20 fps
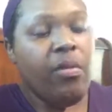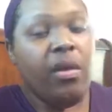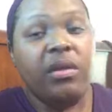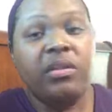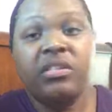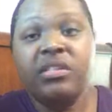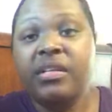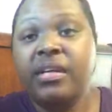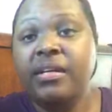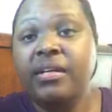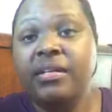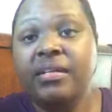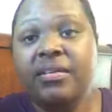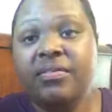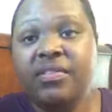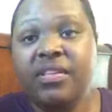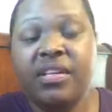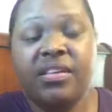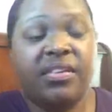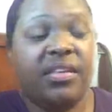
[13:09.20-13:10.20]
Shaylin
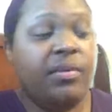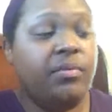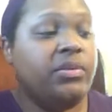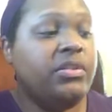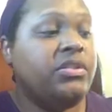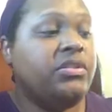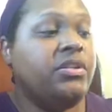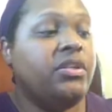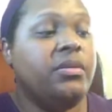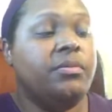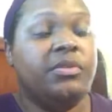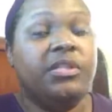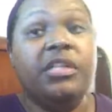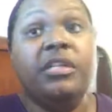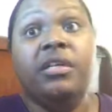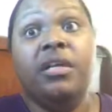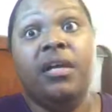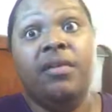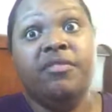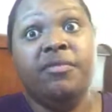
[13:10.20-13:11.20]
loves anything with syrup. She
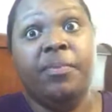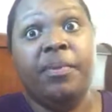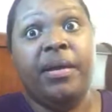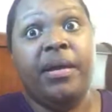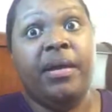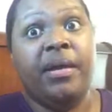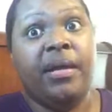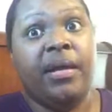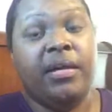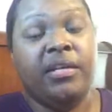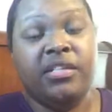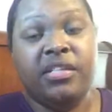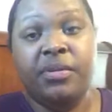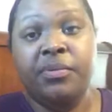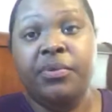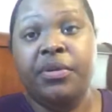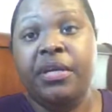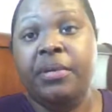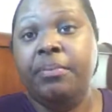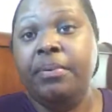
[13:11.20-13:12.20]
loves pancakes. She
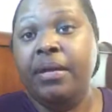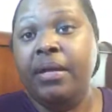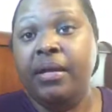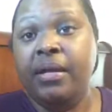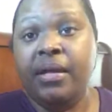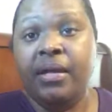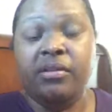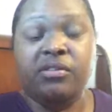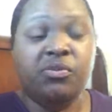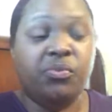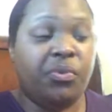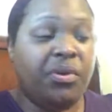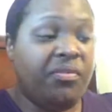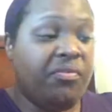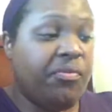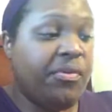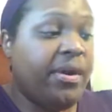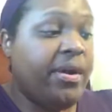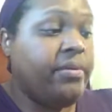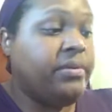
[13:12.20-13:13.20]
will eat pancakes
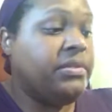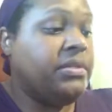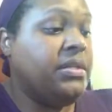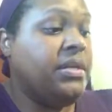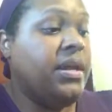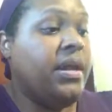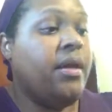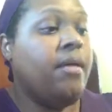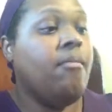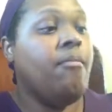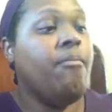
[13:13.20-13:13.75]
24 hours a day.